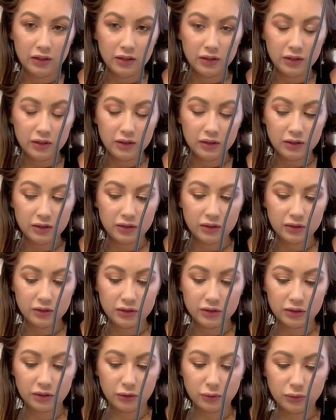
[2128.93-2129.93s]
So it was
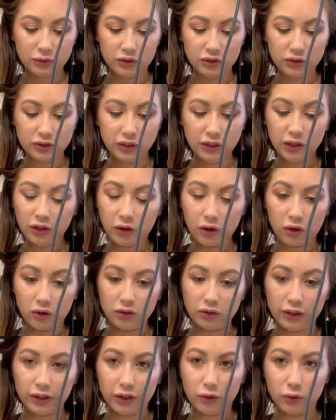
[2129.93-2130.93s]
just like all like
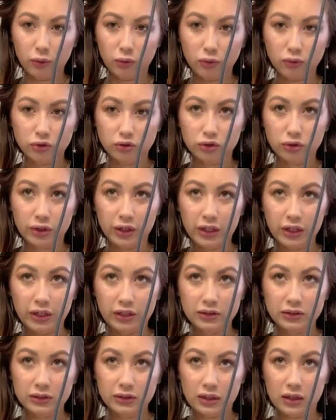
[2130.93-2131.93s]
old Drake
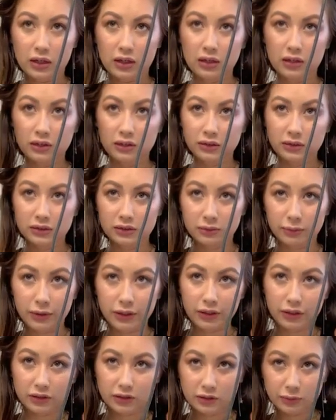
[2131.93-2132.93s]
songs. Oh my gosh,
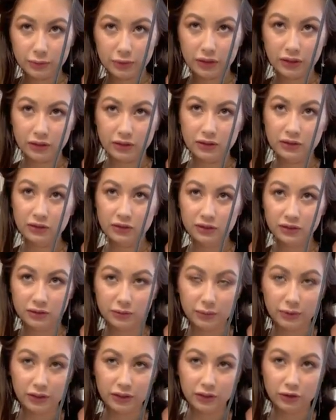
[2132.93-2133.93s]
I'm getting
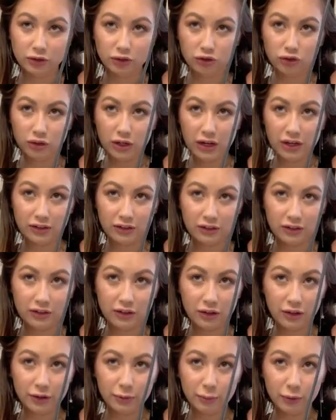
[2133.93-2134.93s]
distracted talking about
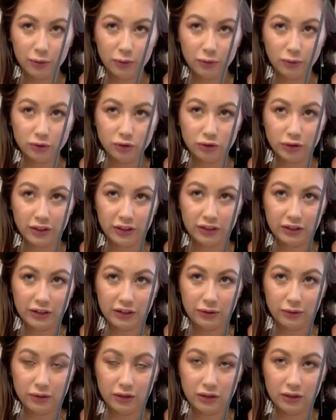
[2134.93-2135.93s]
old Drake
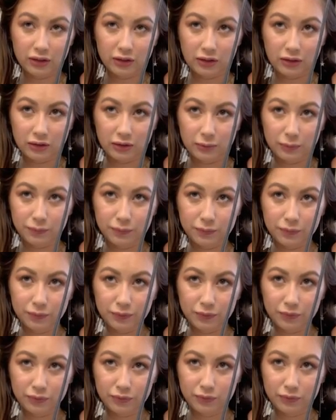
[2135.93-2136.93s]
now.
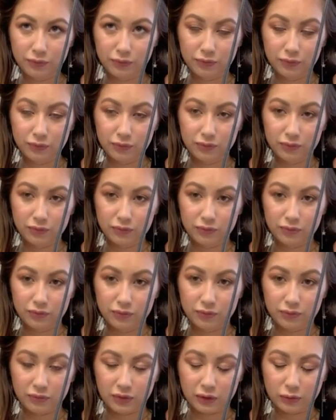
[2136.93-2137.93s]
It
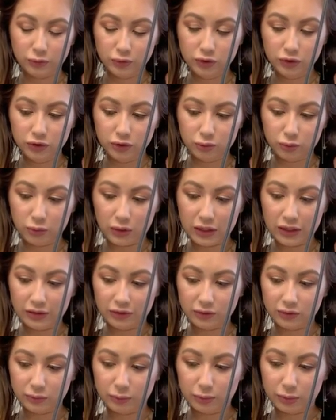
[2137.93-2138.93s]
was just wild. But
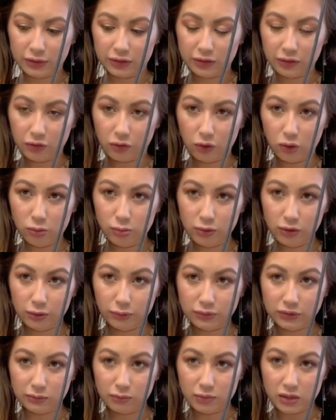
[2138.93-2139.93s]
the opener was
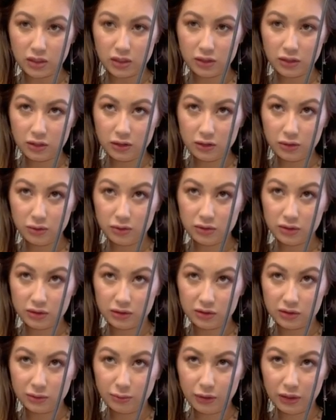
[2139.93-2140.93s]
Migos, and somehow
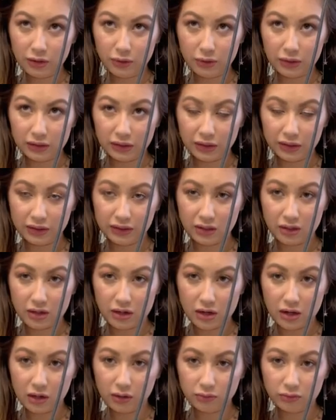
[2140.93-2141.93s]
I like did not
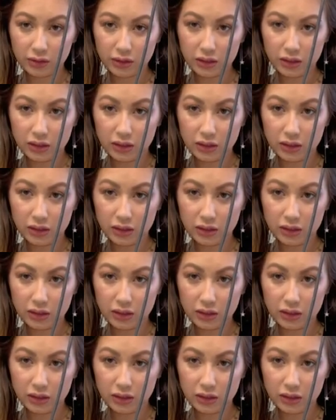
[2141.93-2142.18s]
read